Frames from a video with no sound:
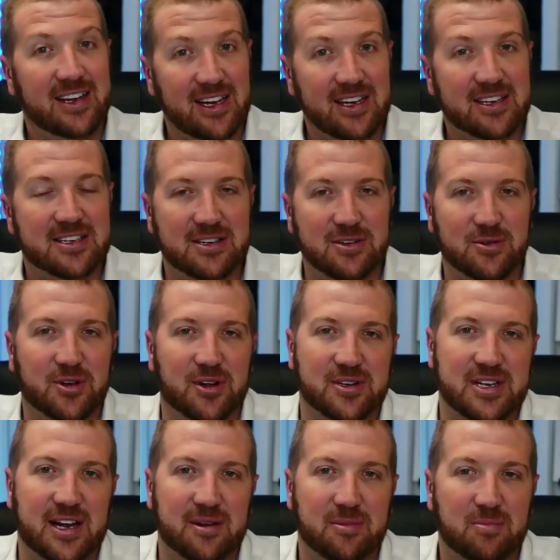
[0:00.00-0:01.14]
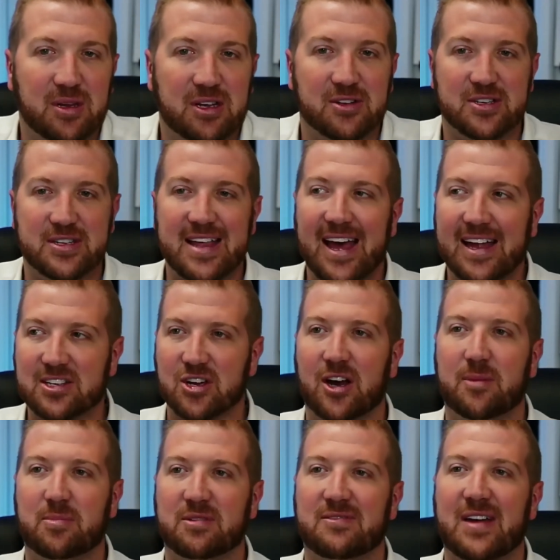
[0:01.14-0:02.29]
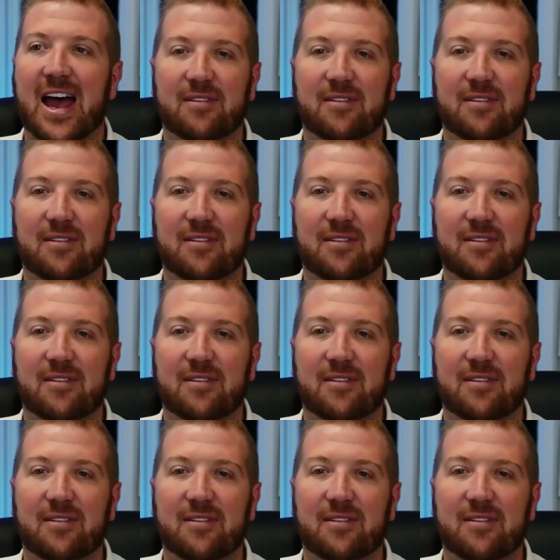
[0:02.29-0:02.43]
it's still not done, because that type of